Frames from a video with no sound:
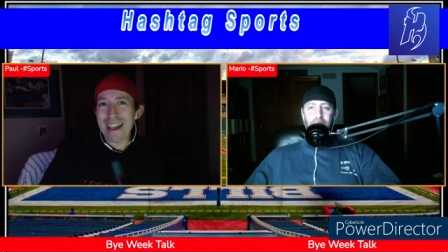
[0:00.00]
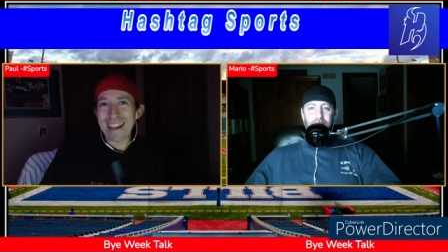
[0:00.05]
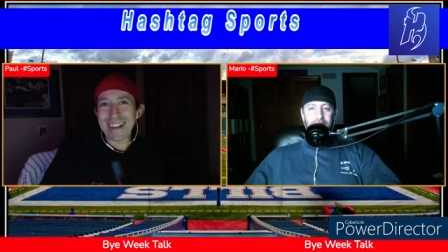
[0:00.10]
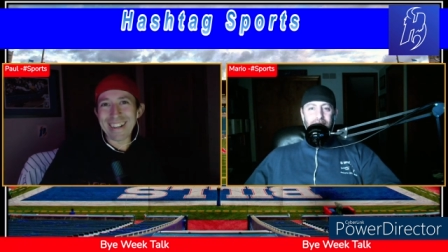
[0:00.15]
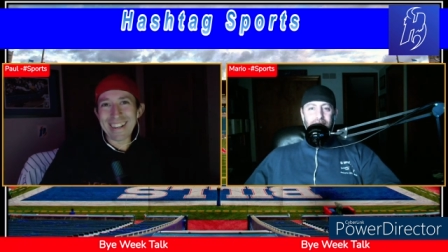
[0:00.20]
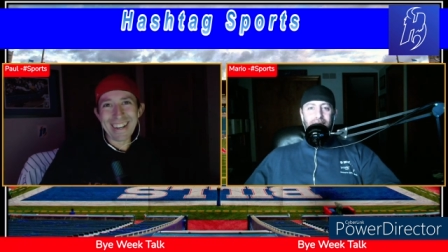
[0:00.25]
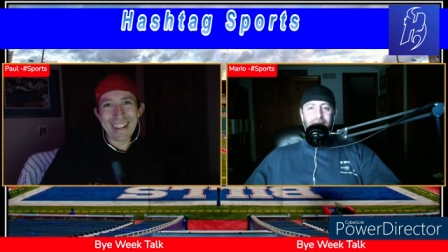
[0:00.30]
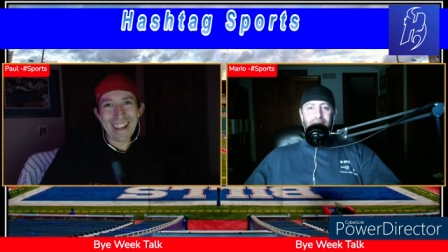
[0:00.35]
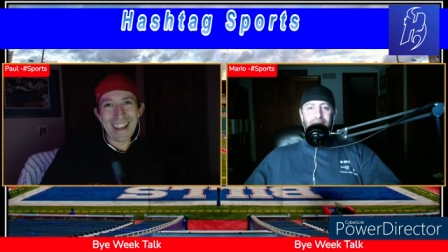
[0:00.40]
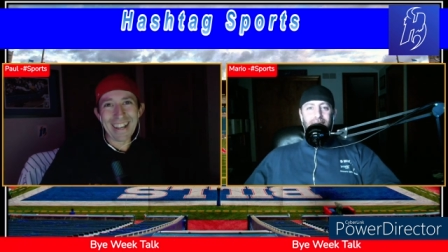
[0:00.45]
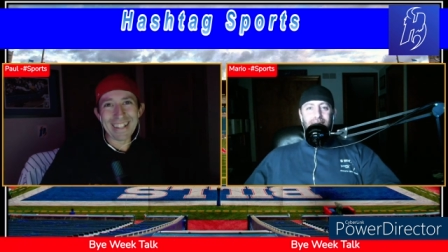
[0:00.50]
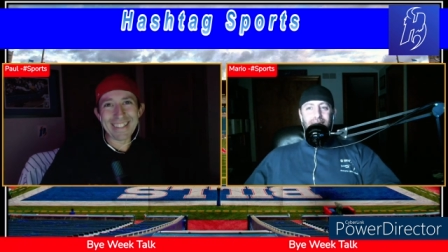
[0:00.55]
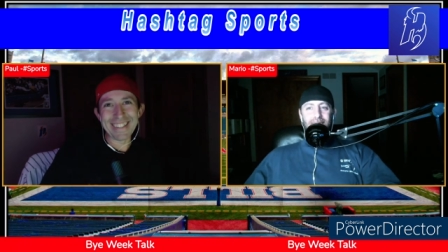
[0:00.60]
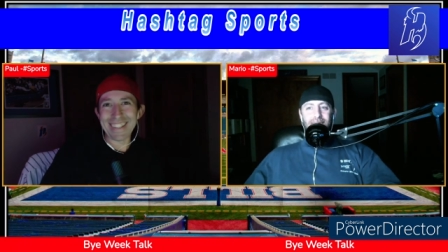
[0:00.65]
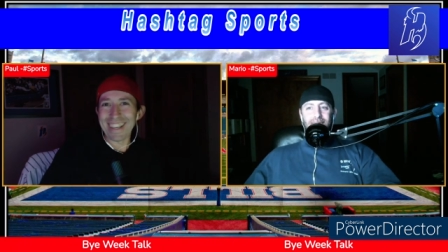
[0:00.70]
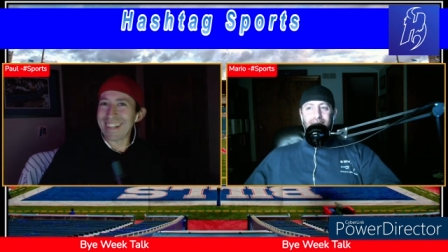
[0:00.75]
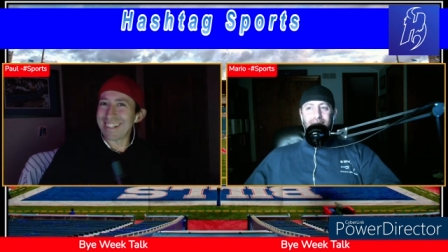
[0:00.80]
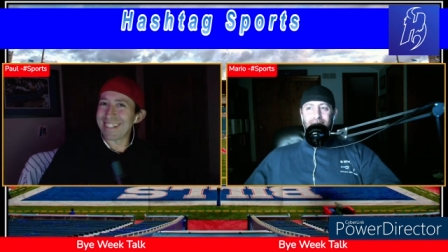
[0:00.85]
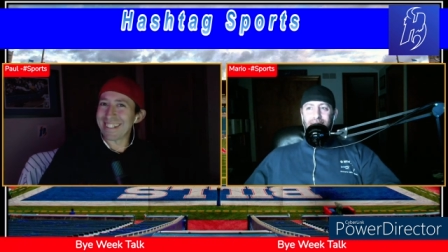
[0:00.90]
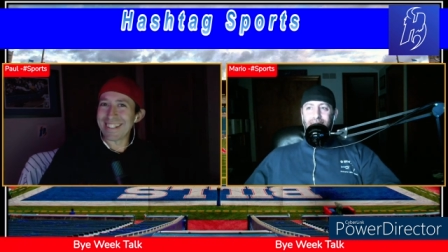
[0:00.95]
Man. It's
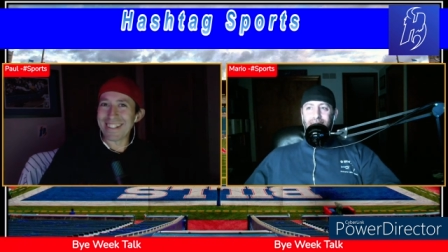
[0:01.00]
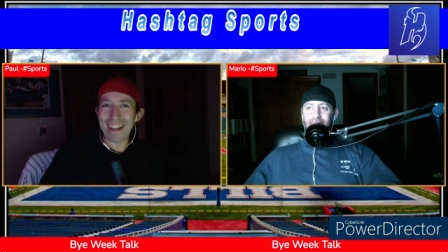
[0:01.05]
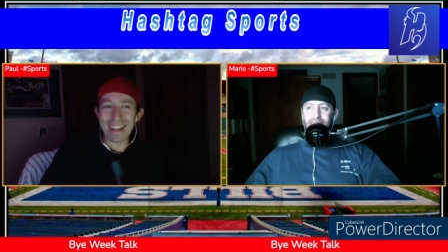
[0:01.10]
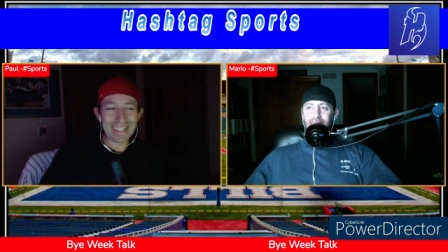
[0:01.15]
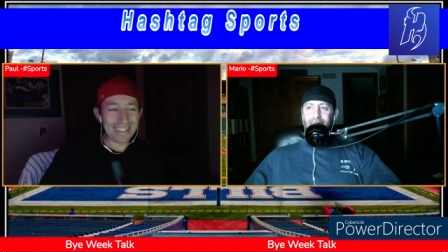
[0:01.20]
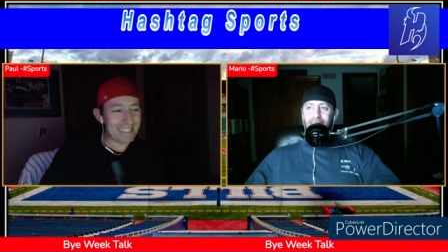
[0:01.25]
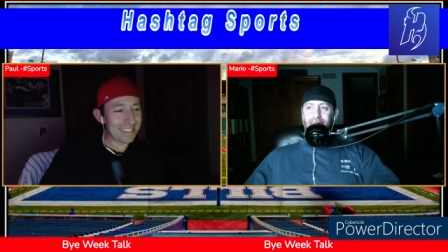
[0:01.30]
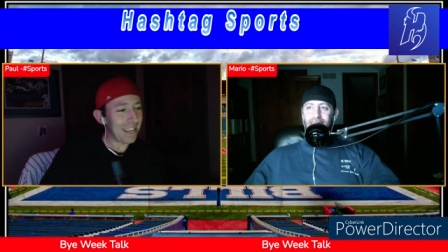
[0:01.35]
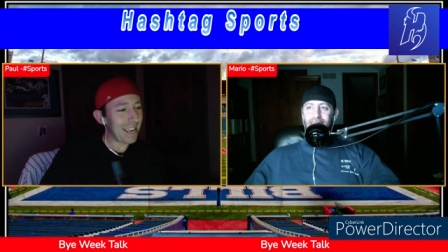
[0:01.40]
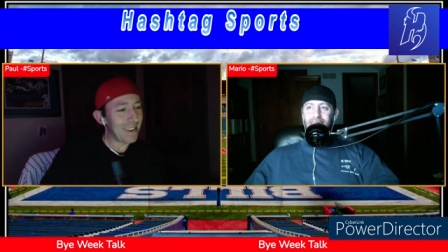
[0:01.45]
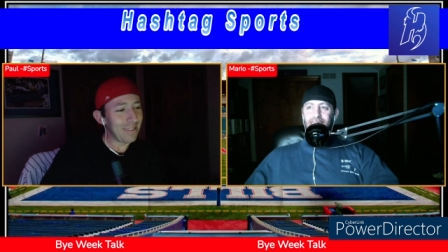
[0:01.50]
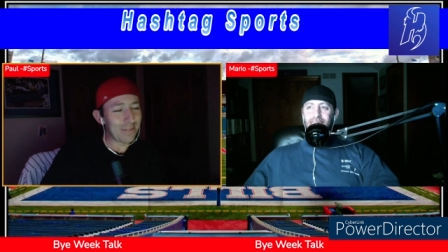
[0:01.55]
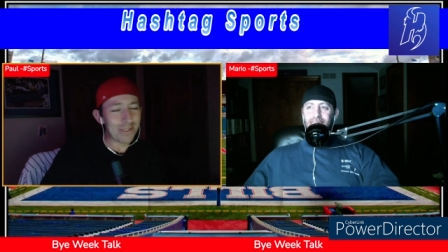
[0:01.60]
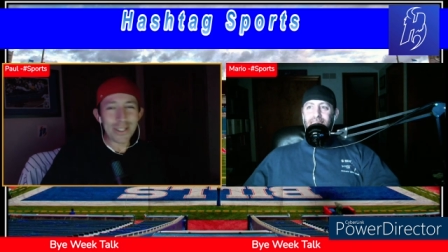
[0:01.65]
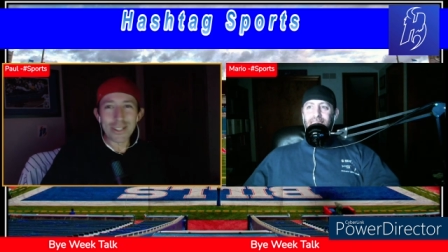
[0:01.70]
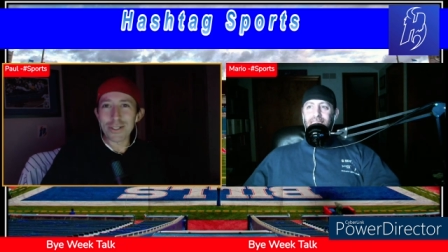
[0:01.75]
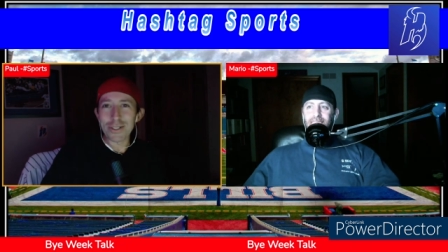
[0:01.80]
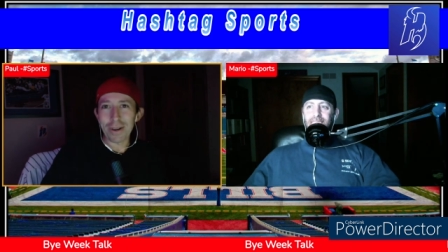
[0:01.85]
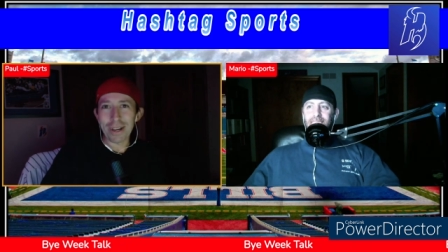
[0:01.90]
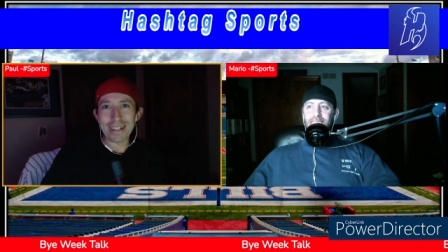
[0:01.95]
it's a nice time for
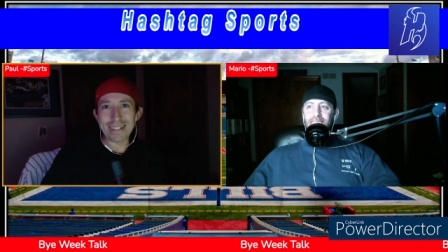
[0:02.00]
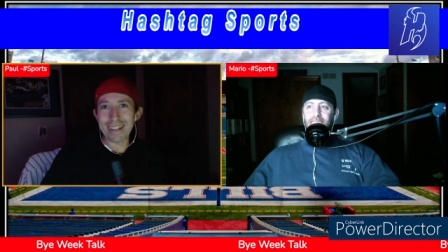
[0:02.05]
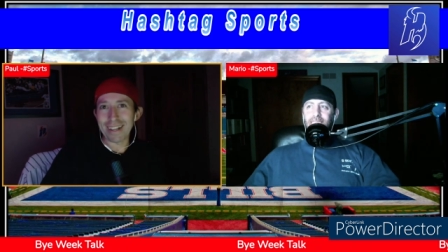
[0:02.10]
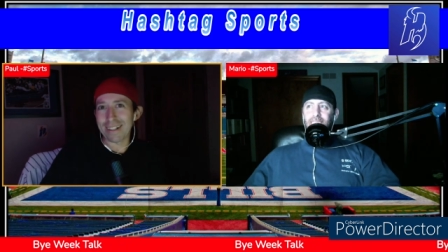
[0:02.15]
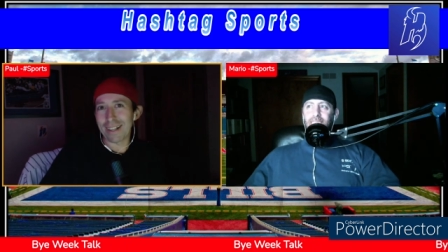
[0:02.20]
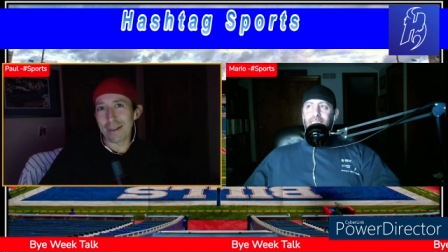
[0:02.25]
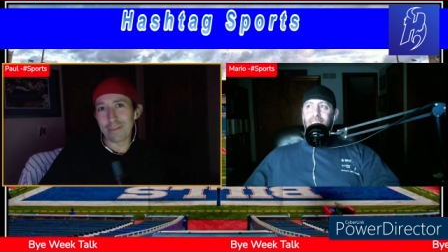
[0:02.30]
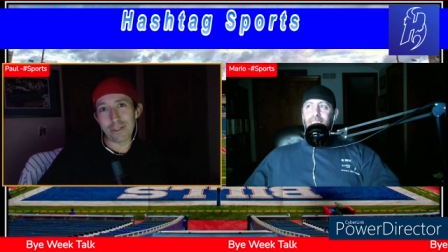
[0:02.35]
the trade deadline.